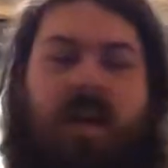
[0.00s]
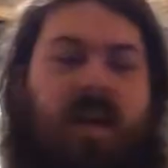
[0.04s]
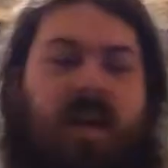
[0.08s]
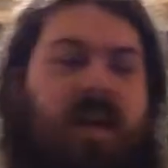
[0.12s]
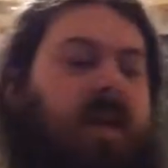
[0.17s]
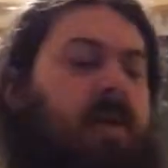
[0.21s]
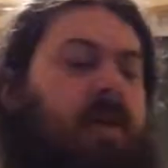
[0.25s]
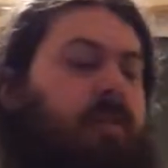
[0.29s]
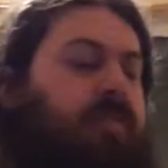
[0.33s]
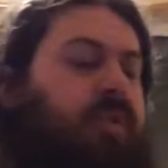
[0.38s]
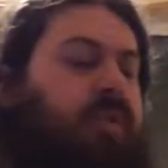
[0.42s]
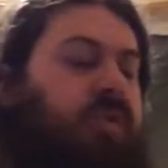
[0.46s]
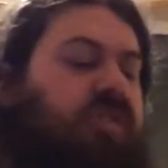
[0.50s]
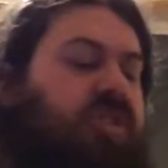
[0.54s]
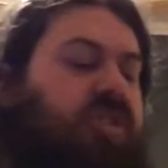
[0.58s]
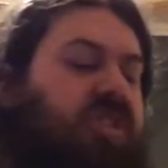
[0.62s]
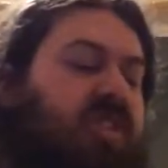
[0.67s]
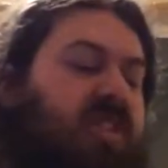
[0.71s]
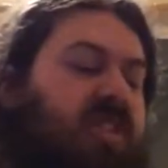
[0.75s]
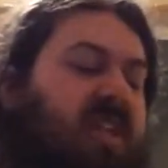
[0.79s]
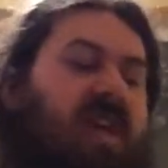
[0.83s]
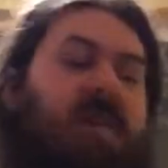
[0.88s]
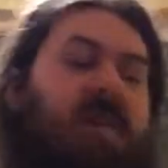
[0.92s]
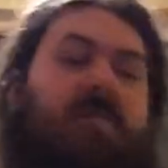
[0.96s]
it pushes
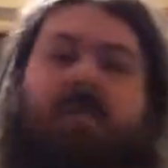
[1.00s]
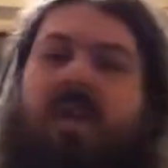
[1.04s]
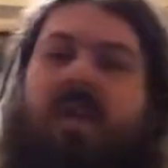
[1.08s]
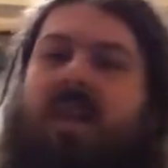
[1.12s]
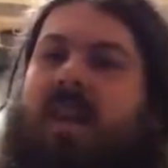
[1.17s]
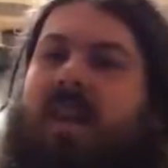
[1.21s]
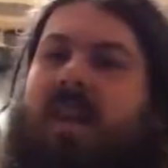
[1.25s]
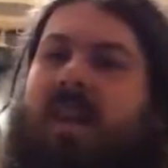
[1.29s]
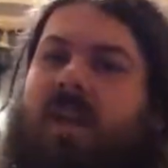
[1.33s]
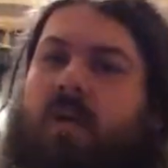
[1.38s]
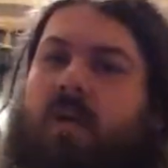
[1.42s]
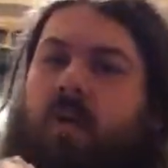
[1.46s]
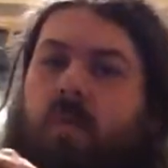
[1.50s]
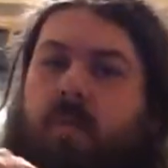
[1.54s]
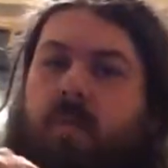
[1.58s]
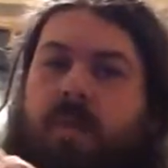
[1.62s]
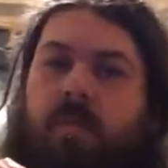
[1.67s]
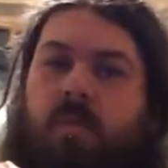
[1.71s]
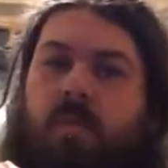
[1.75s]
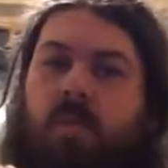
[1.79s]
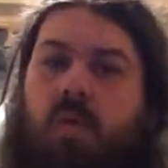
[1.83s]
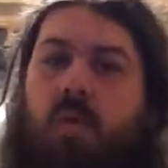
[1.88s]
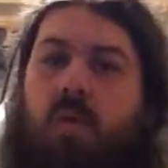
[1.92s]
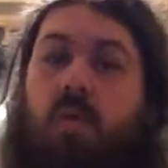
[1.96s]
the amp that little
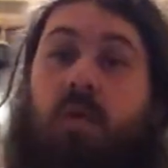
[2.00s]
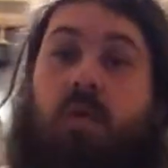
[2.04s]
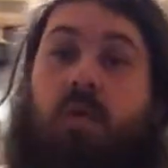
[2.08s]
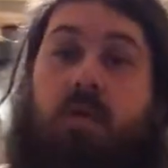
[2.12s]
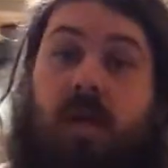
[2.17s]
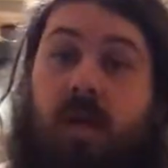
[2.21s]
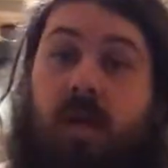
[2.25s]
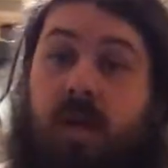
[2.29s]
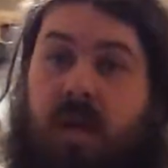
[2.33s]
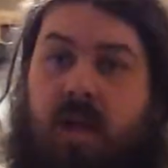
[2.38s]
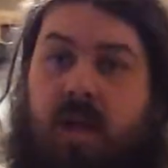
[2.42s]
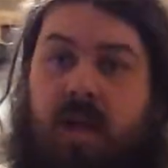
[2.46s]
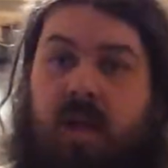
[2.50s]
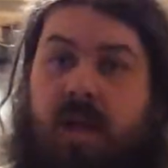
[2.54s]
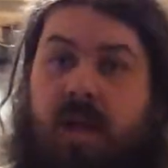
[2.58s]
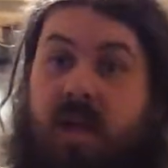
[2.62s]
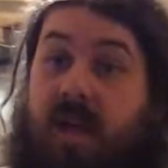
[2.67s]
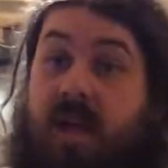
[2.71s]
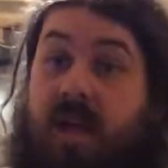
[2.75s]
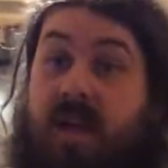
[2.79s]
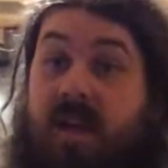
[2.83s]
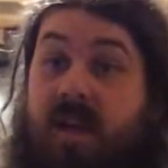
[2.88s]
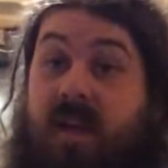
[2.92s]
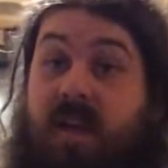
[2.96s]
bit more,
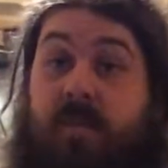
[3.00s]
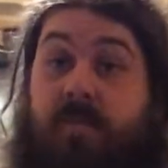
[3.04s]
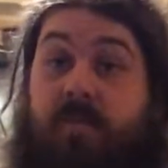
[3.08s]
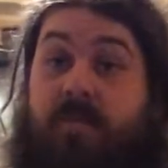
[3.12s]
and it